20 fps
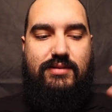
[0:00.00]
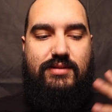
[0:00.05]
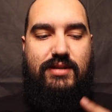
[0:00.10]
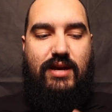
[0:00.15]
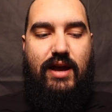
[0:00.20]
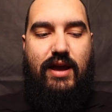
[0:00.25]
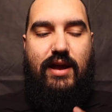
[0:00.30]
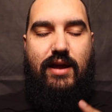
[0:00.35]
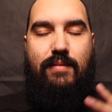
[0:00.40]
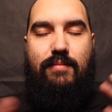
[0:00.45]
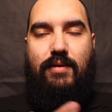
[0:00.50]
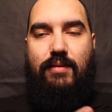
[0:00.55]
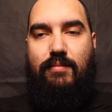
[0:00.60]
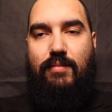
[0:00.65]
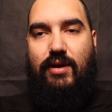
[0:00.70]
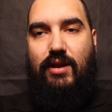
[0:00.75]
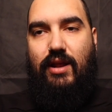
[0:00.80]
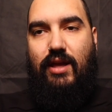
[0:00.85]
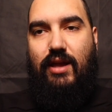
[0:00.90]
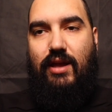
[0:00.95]
time and
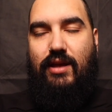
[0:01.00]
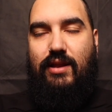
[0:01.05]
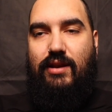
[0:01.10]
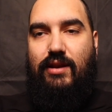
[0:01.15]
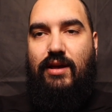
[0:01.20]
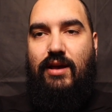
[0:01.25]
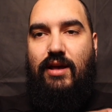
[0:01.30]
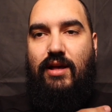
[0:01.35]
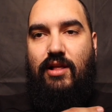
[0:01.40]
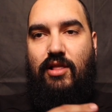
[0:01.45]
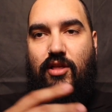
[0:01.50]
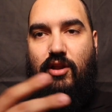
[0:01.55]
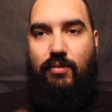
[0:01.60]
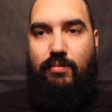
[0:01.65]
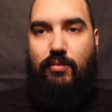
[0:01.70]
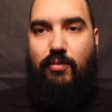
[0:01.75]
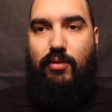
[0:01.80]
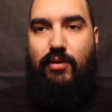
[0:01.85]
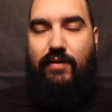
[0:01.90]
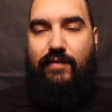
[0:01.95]
money and little
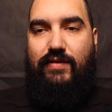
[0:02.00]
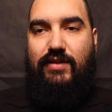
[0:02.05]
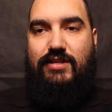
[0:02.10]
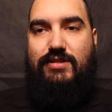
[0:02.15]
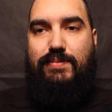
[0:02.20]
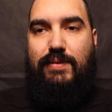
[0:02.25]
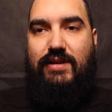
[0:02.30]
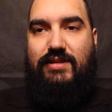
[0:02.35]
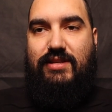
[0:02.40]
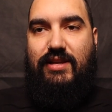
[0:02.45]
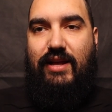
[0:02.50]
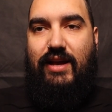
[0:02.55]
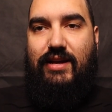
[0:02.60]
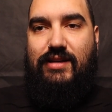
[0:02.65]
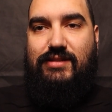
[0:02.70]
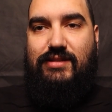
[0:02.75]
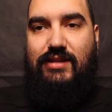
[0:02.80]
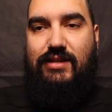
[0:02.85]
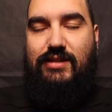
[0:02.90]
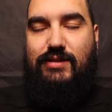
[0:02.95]
bit more of the space that he
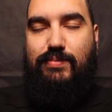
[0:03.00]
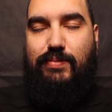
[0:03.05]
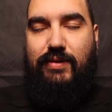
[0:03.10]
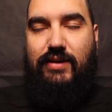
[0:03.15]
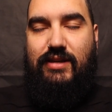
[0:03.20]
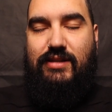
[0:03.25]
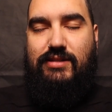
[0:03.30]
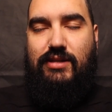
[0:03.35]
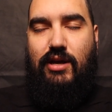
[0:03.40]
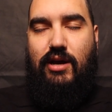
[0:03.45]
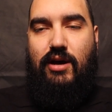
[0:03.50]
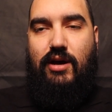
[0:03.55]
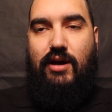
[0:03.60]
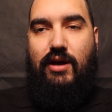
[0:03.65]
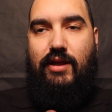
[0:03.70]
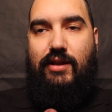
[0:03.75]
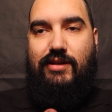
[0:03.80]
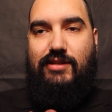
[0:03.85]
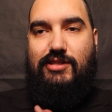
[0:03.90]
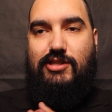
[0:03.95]
has in his place
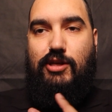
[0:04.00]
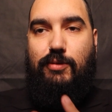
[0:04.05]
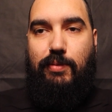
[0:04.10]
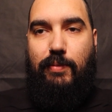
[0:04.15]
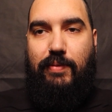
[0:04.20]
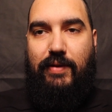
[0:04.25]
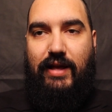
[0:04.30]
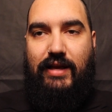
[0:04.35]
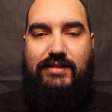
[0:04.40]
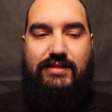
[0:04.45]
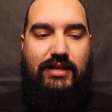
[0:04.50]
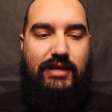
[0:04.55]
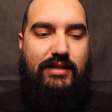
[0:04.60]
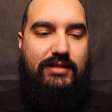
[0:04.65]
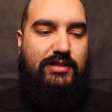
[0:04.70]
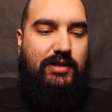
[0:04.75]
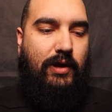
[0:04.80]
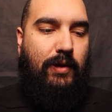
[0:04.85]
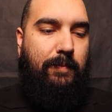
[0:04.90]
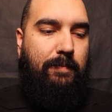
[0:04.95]
on Superplastic.
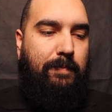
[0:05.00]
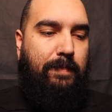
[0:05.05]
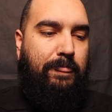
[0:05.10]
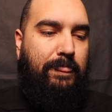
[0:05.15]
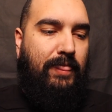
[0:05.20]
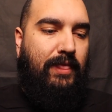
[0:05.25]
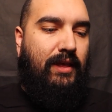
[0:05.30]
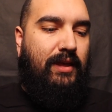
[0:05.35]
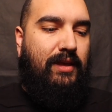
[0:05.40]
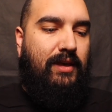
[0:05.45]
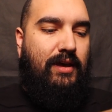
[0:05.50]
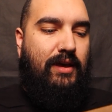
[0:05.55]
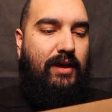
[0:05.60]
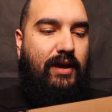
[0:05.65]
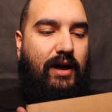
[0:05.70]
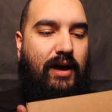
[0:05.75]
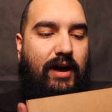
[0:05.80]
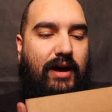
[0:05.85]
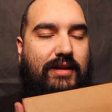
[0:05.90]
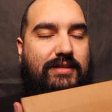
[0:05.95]
So
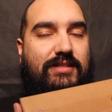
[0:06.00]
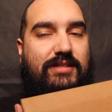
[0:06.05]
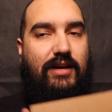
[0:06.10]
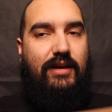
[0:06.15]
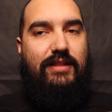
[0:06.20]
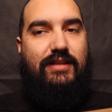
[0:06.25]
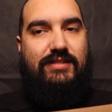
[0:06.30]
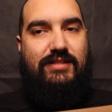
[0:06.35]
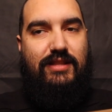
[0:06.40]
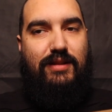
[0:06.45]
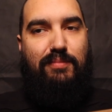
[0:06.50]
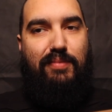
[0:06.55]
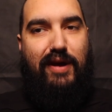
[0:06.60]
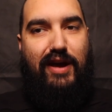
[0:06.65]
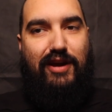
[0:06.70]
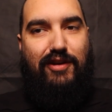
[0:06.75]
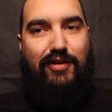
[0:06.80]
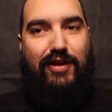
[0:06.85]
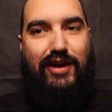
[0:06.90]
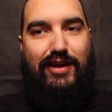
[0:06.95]
I saw this in the
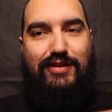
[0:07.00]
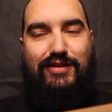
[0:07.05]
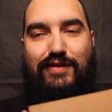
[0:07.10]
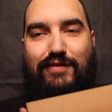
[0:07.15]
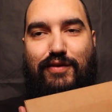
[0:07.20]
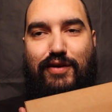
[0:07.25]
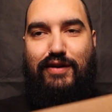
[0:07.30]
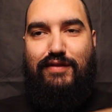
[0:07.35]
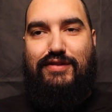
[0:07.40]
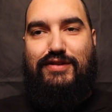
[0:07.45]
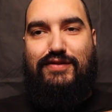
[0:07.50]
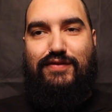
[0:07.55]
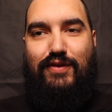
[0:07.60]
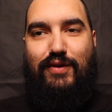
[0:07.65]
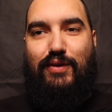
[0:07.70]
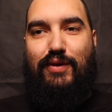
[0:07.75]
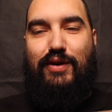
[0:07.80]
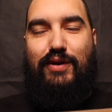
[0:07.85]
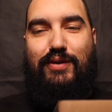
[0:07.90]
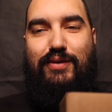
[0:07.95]
background of one of his
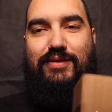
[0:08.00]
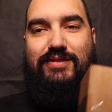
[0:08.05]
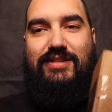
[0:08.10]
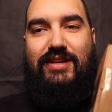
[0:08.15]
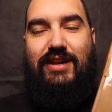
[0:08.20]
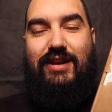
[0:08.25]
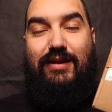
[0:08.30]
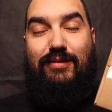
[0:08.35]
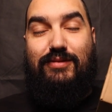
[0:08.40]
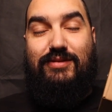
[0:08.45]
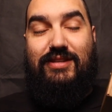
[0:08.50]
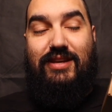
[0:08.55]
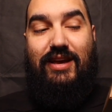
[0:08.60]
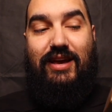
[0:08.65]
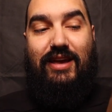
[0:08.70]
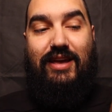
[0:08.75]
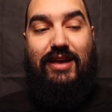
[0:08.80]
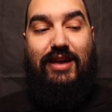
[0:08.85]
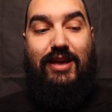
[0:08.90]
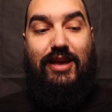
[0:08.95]
photos and I was
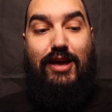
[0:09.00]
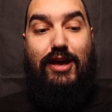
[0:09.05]
like,